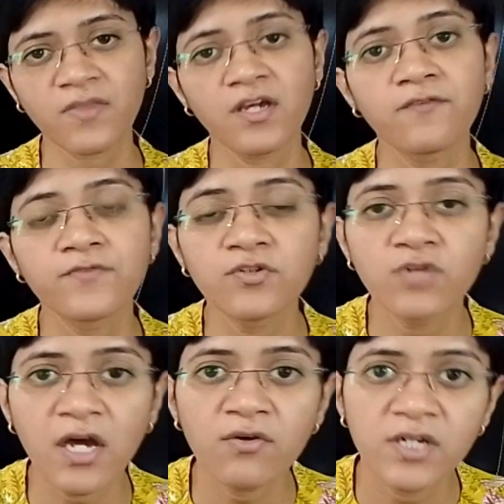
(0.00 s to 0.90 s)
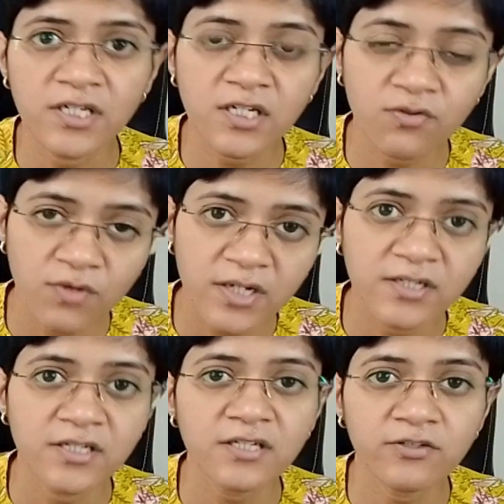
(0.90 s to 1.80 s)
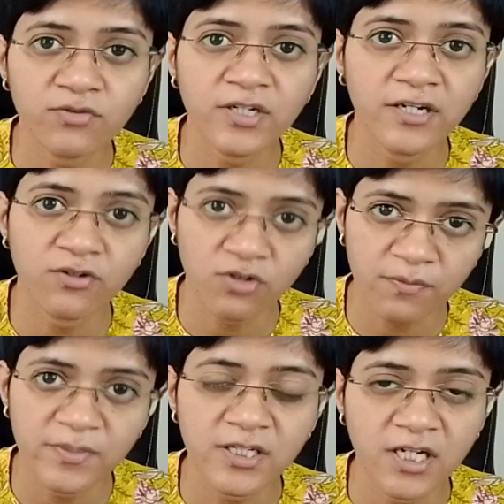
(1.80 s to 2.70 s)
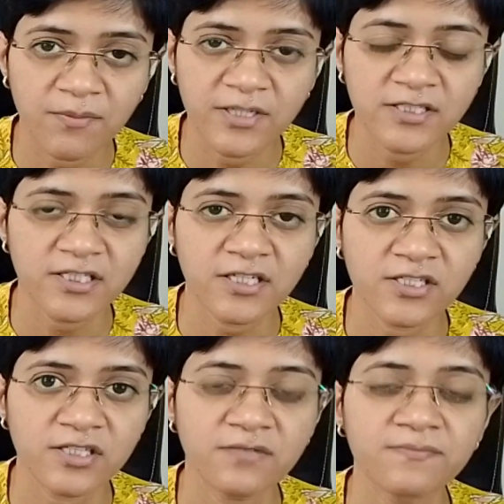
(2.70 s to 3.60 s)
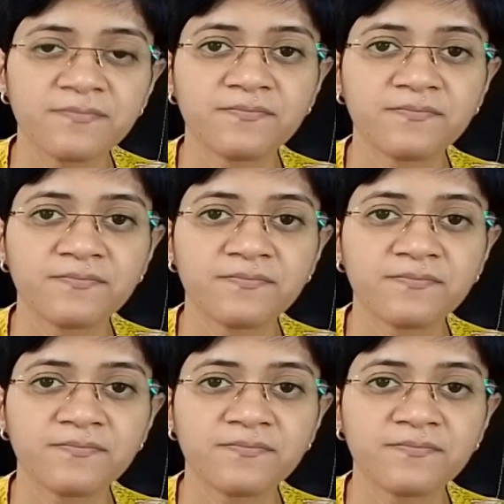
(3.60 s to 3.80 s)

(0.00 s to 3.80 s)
If you have any query, you can drop in comment section.